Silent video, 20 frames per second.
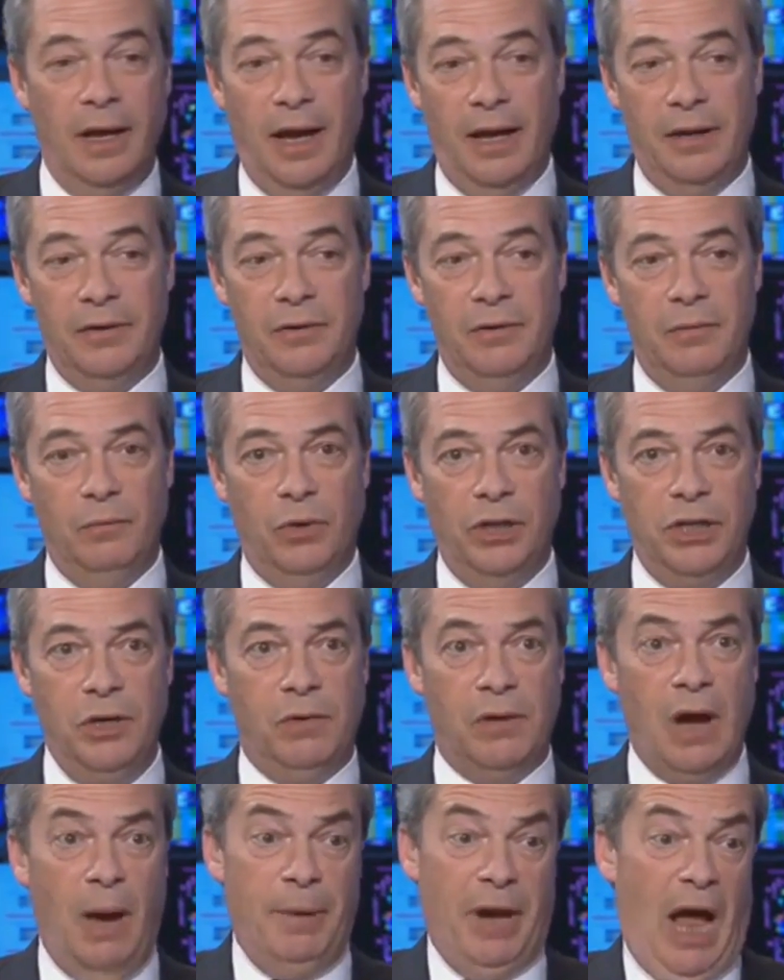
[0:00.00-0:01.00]
Well, I
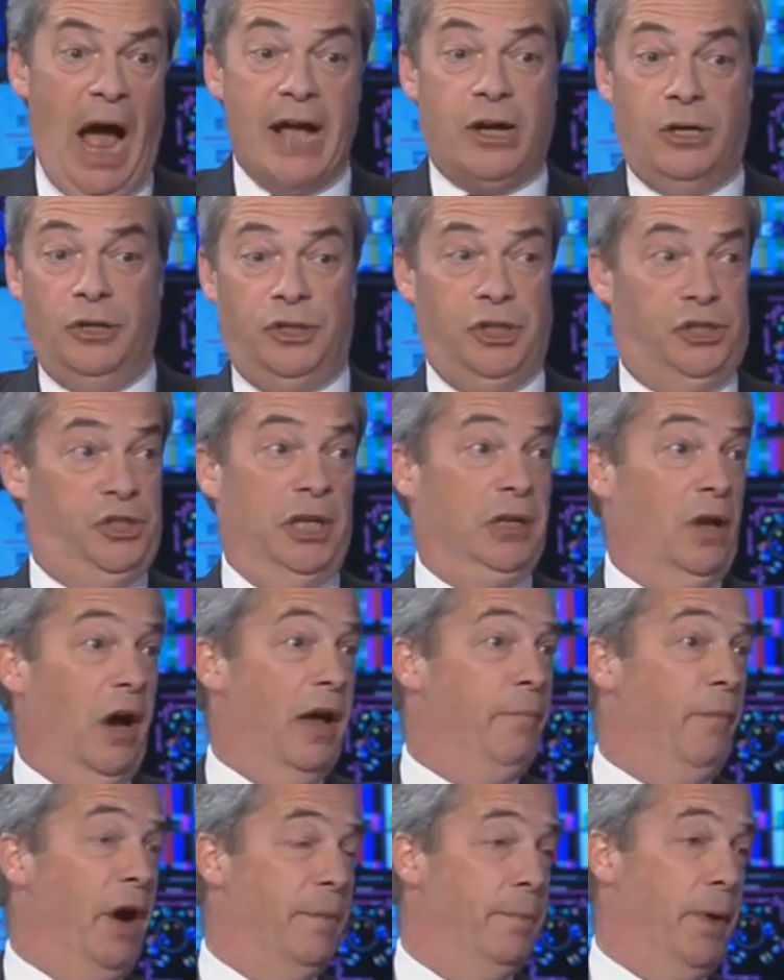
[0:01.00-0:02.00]
mean, I could just
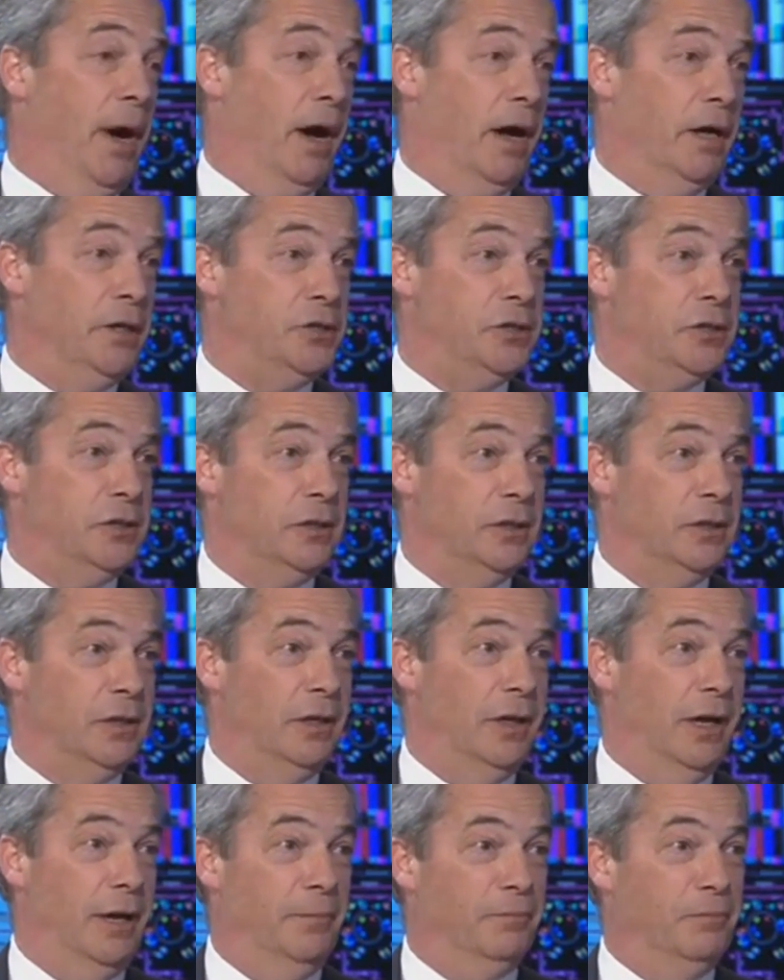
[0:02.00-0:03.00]
deny my past,
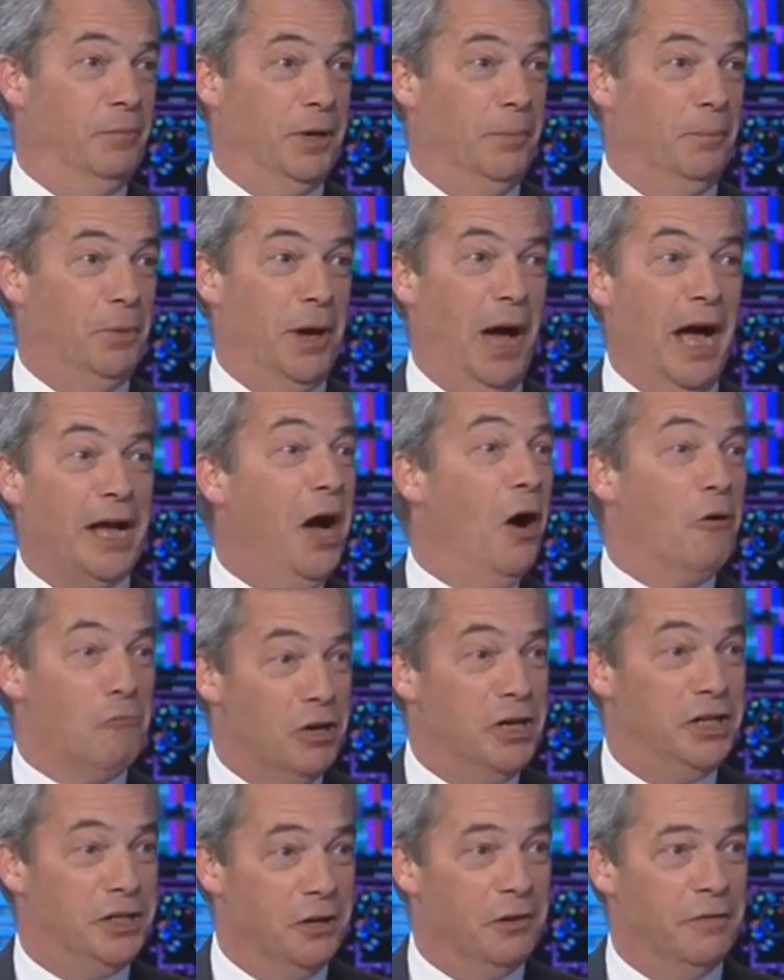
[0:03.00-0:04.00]
but I can't
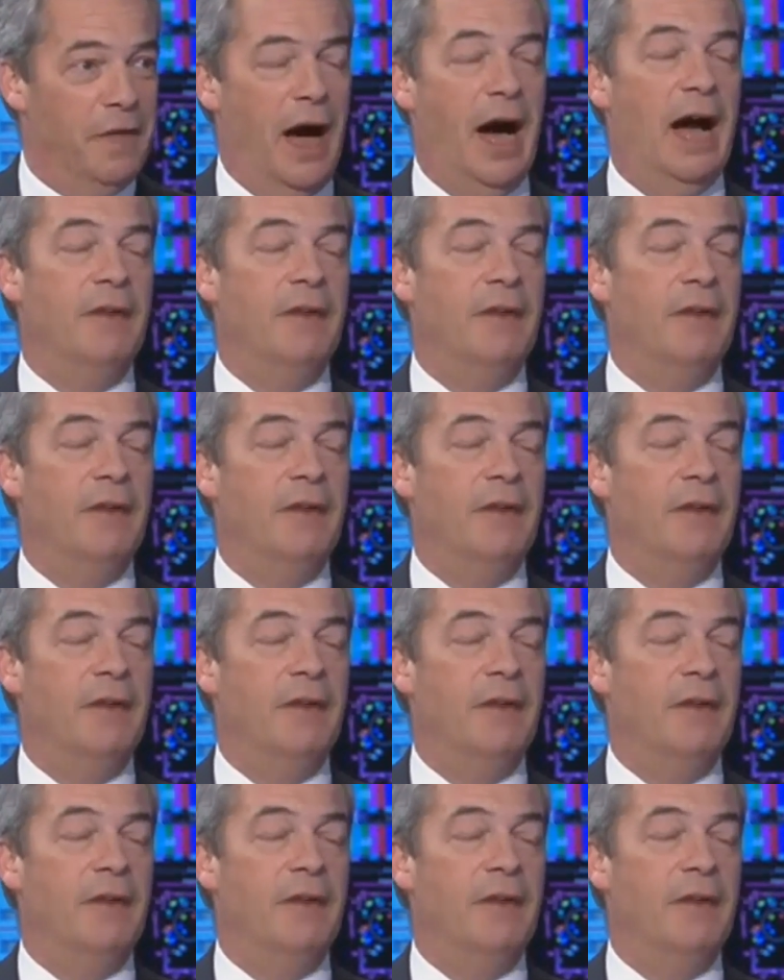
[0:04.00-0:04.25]
really do that.